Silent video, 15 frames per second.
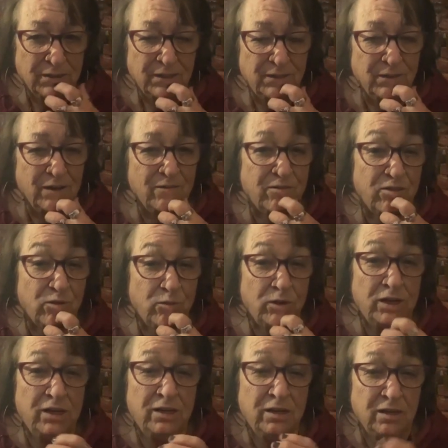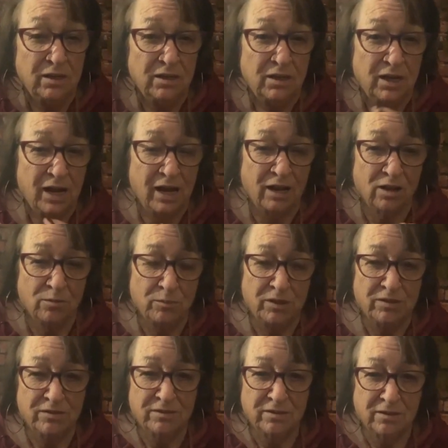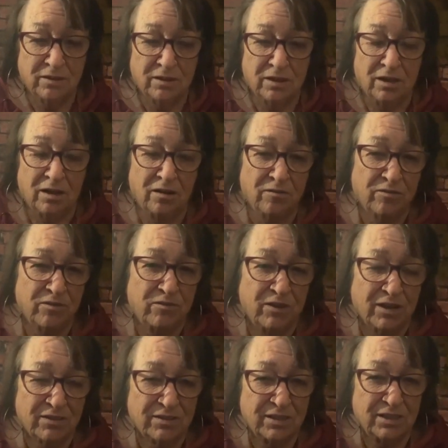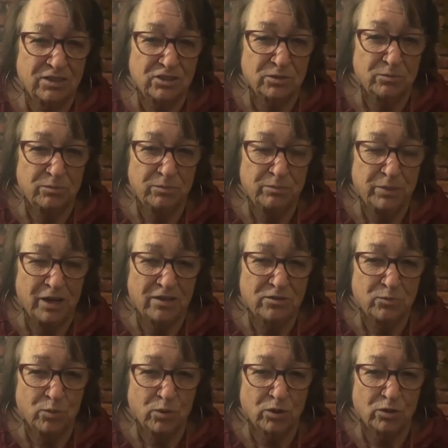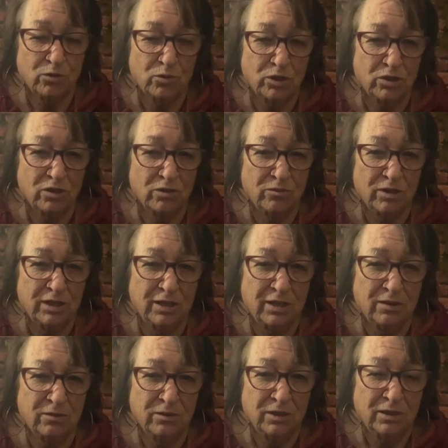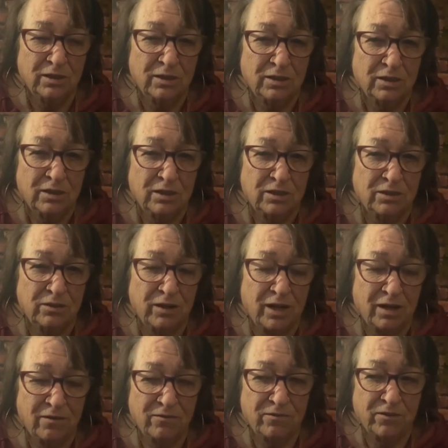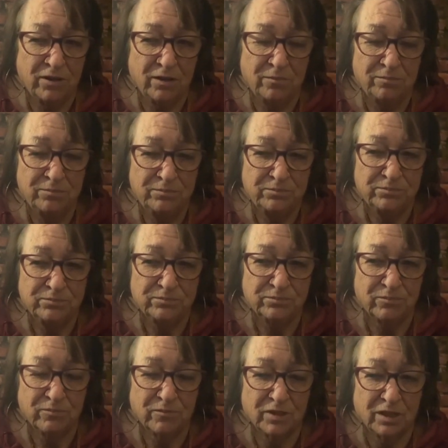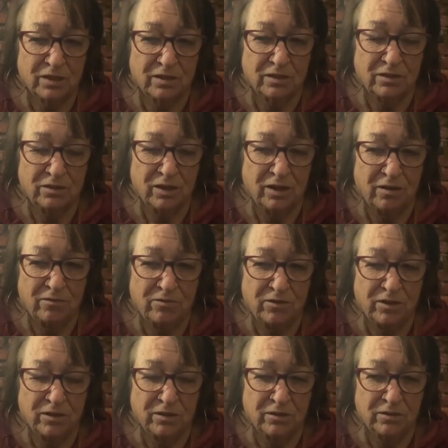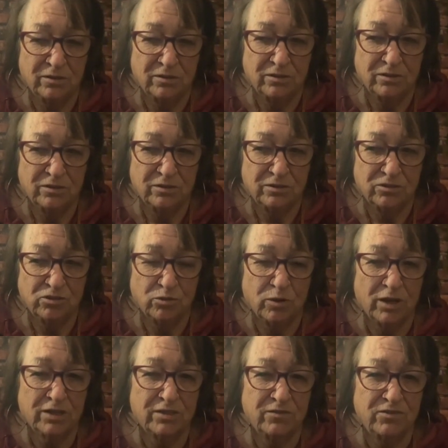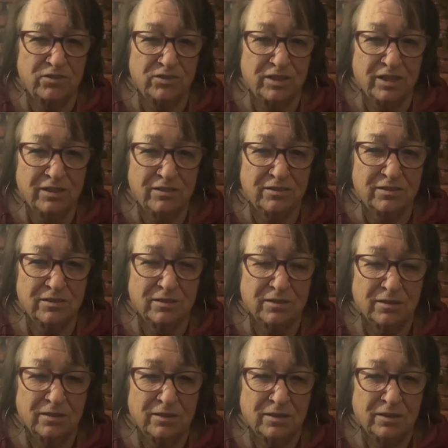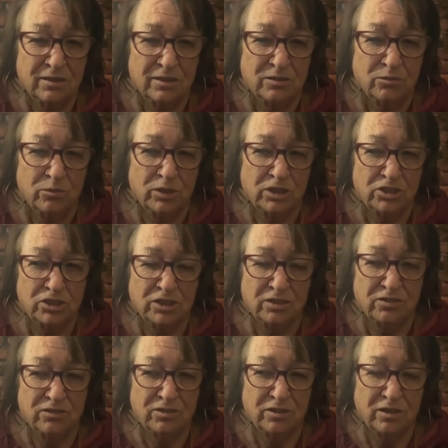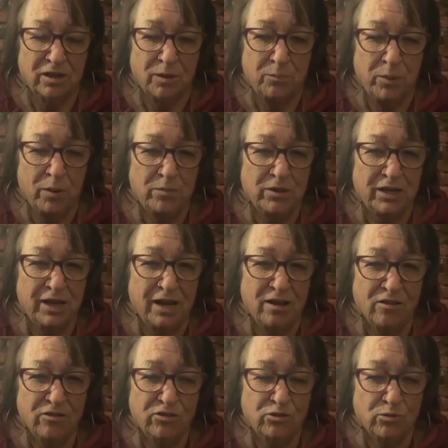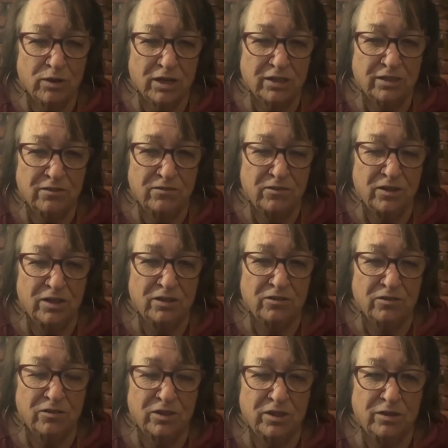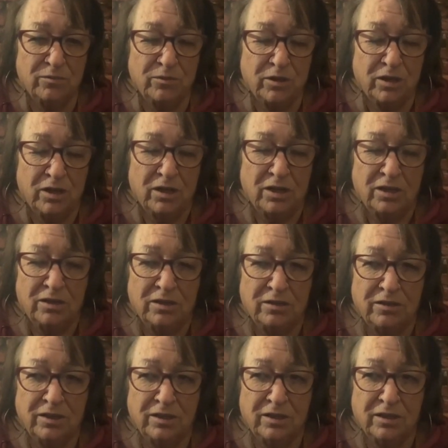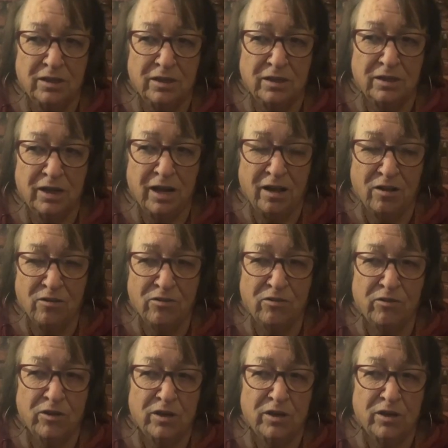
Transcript: You have three elements of the vaccination passport going on right now. You have um, you have uh, Directive 6, which is a public health directive under the, um, the uh, Health